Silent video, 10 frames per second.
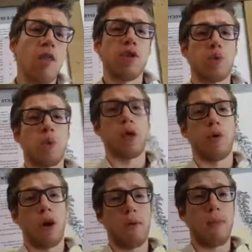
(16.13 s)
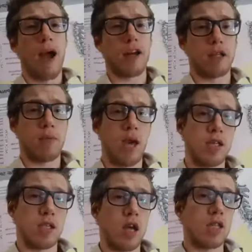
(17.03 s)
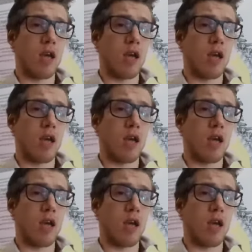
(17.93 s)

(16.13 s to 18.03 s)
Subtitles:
This week, we're going to be back to some case studies.